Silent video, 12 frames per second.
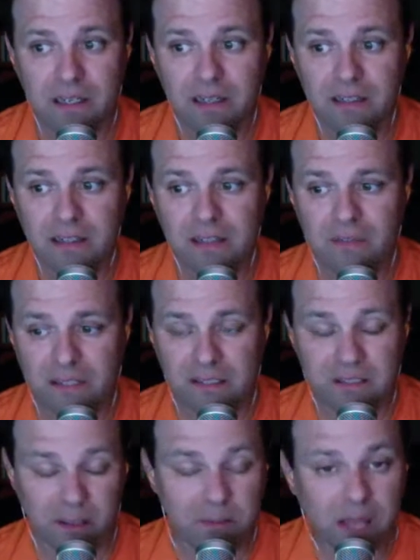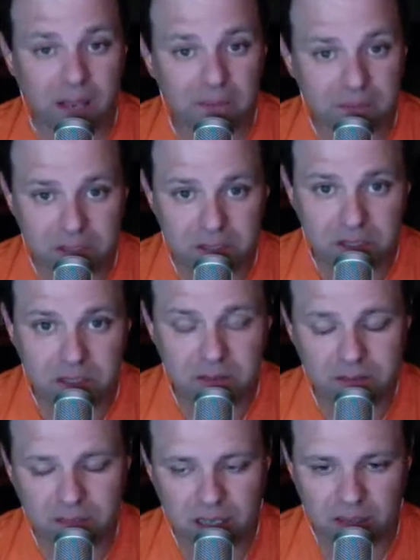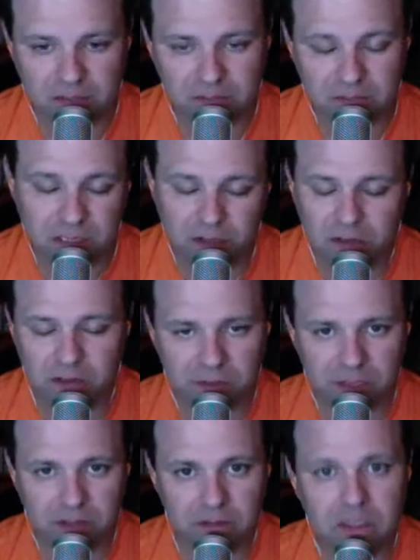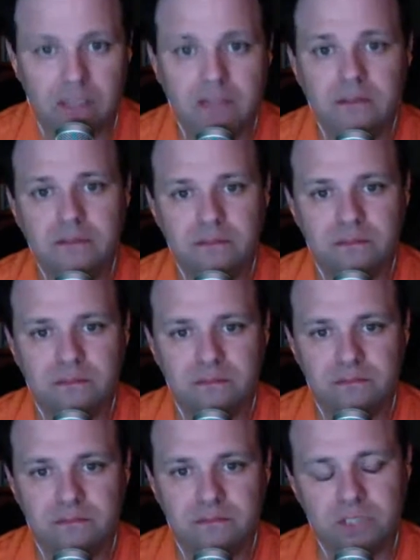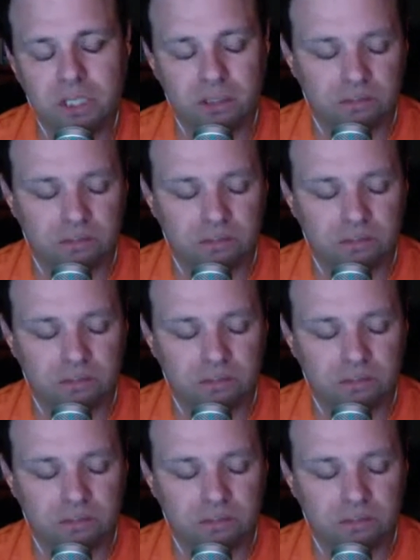They've had some life this year. Not, they're 3-3. Mm-hmm. So,